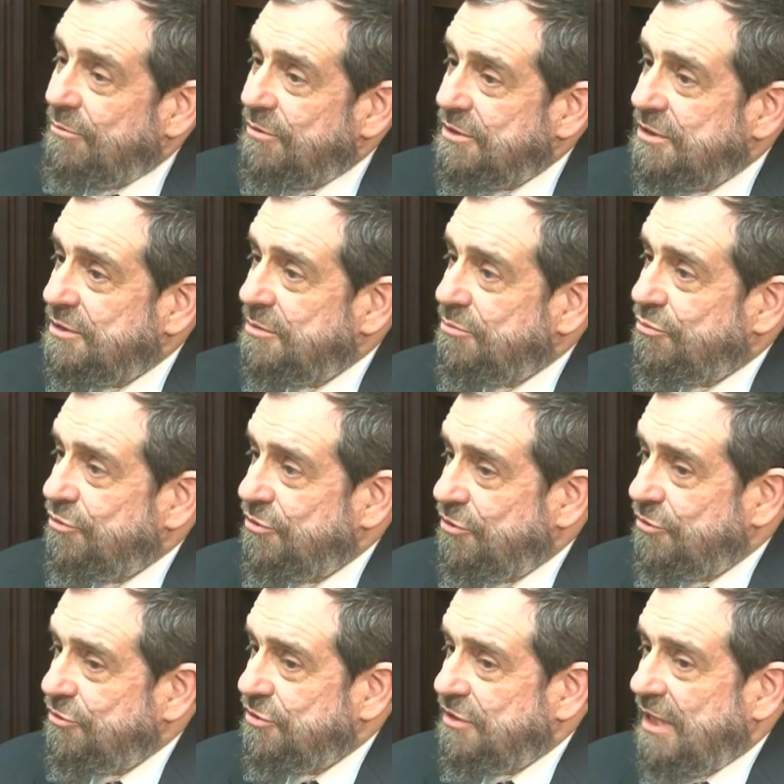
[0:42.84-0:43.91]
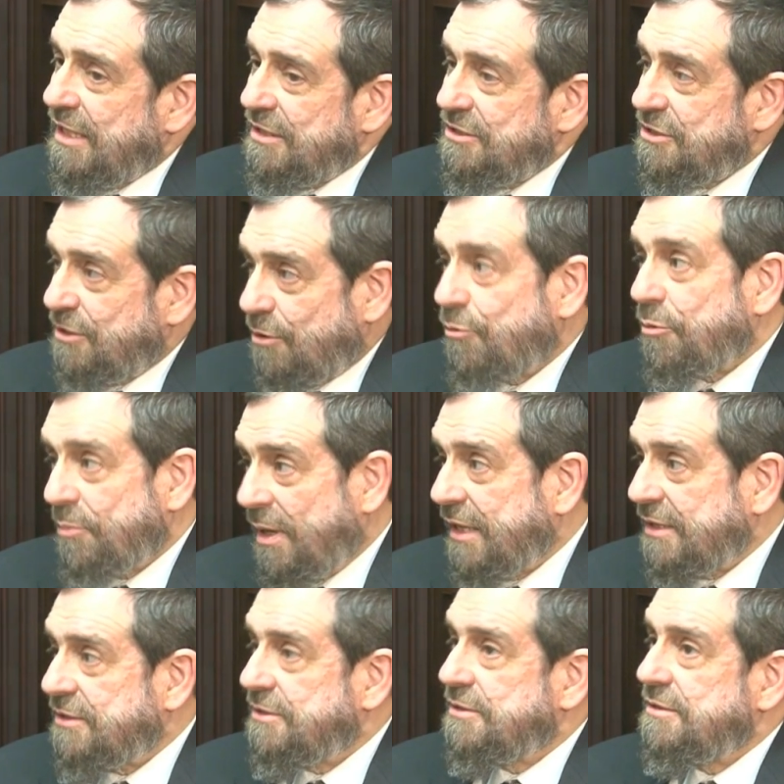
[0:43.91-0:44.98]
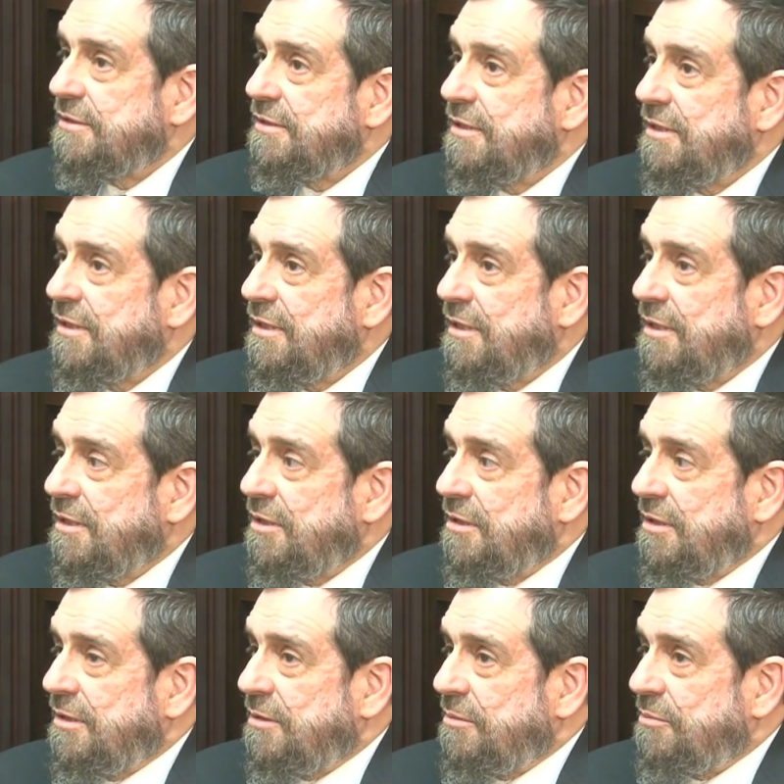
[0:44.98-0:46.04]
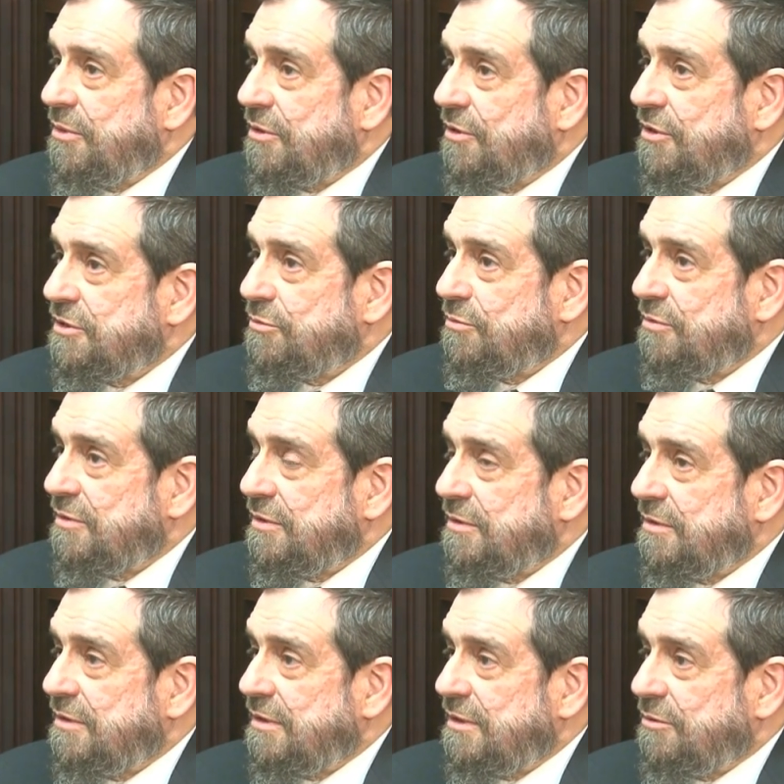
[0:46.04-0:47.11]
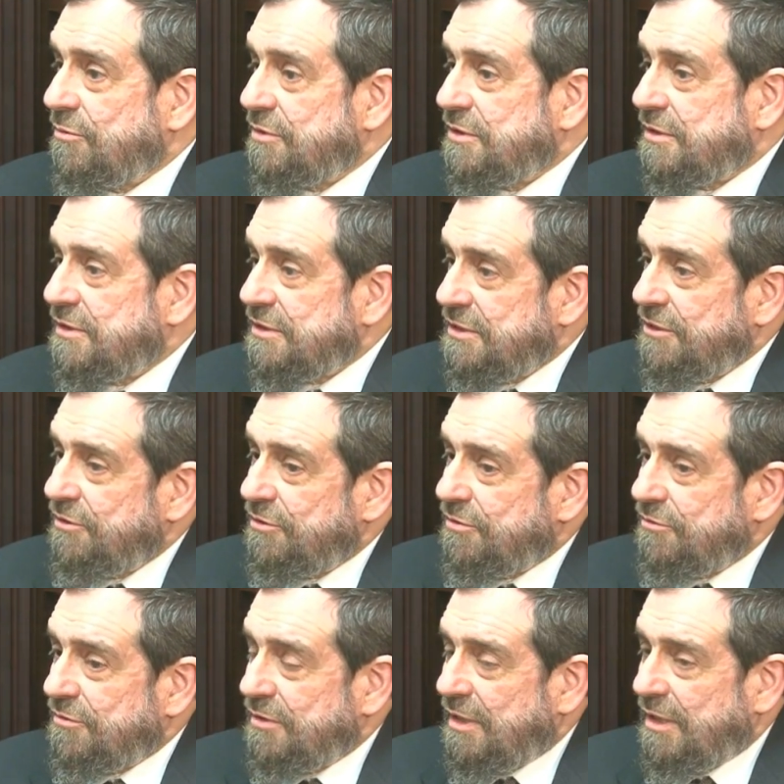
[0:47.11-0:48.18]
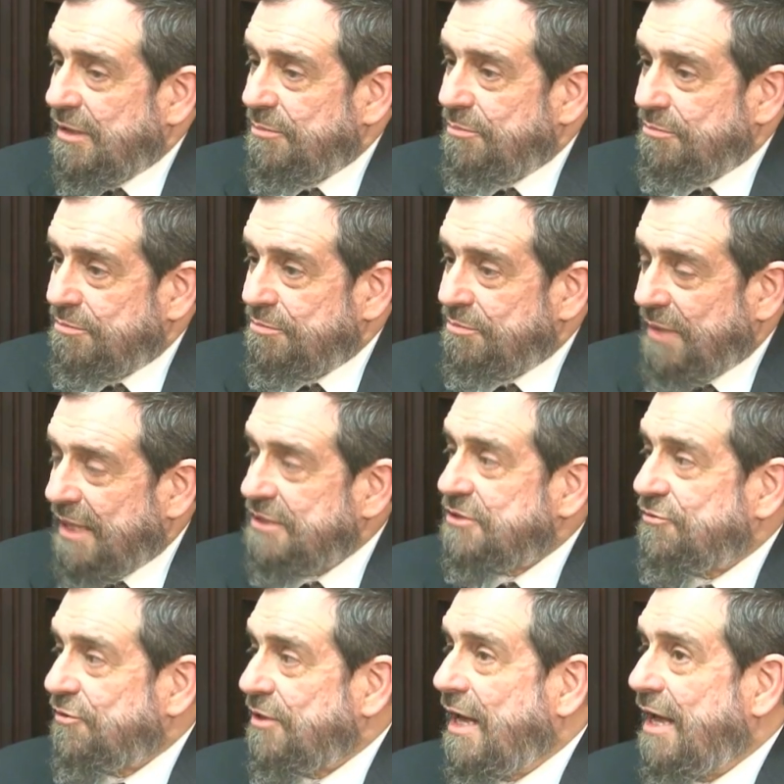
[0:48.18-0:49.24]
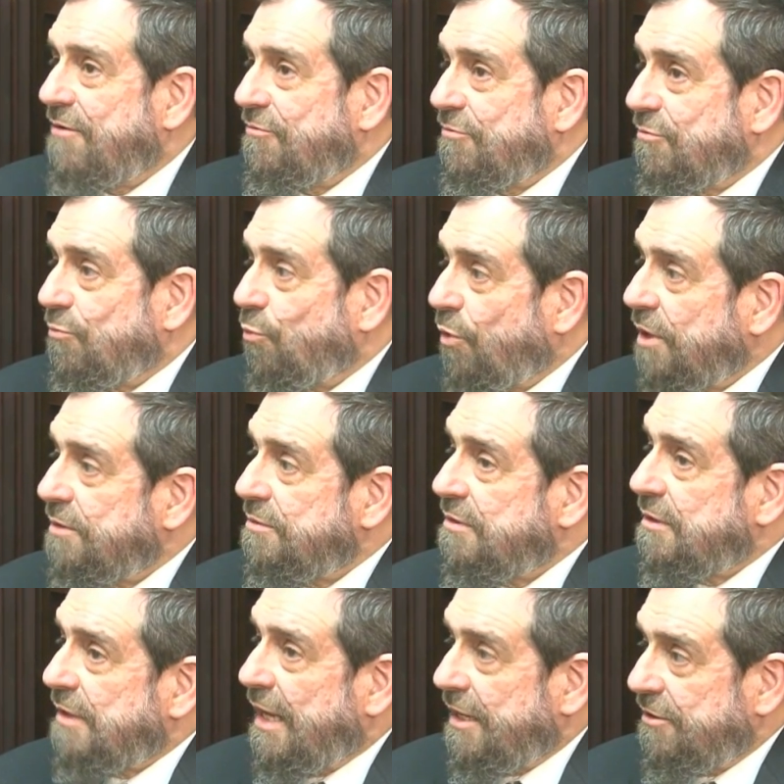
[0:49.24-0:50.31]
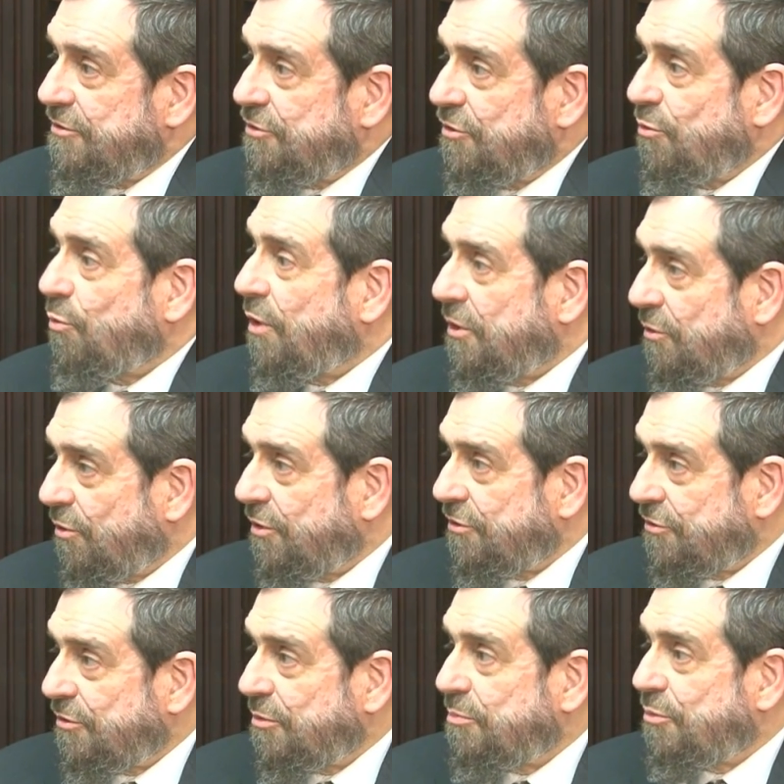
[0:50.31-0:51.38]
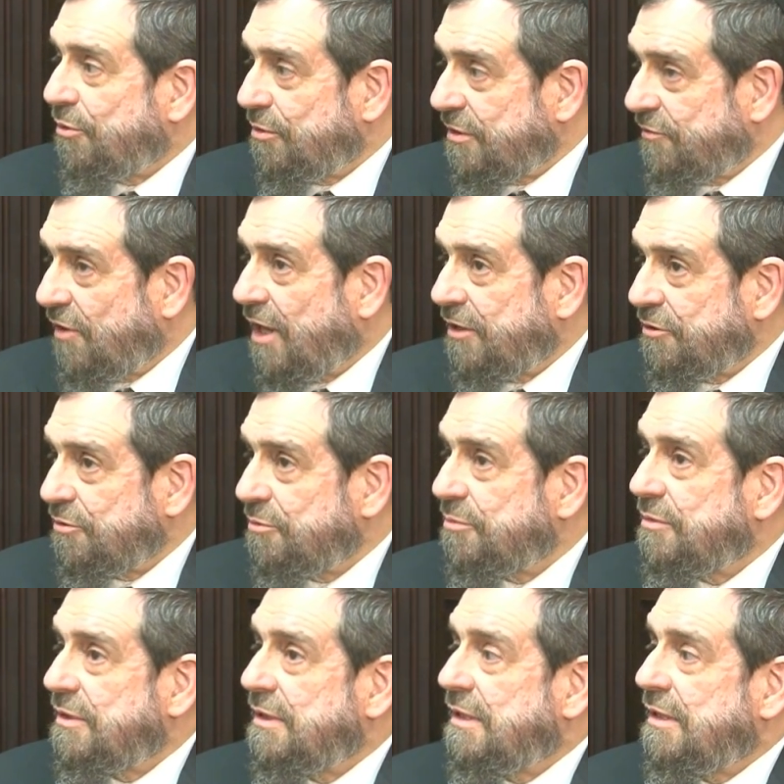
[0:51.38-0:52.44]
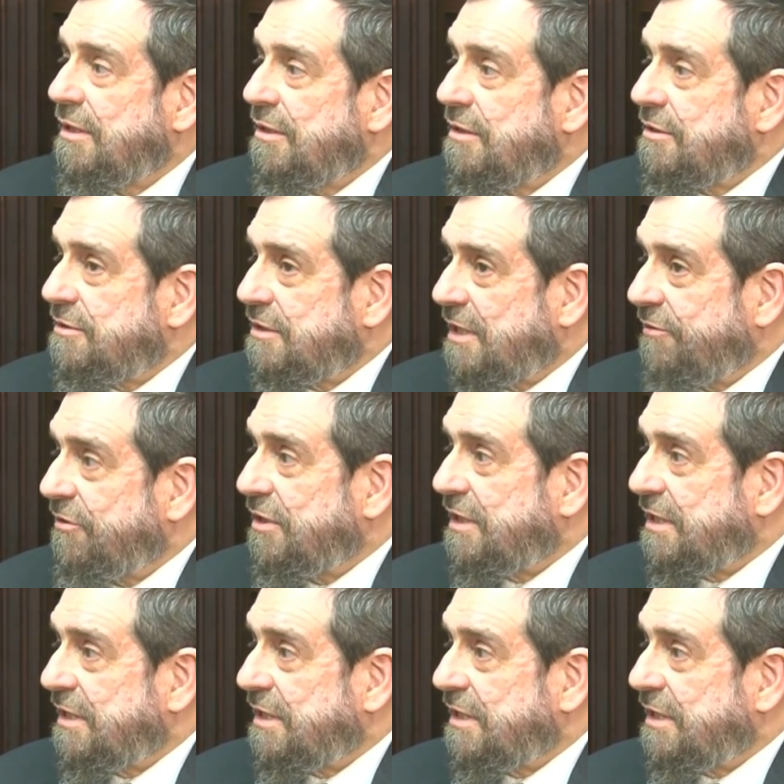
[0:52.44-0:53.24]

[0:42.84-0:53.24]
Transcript: was produced at a slower pace because it was considered uh, best to have one editor, one author per volume to give it a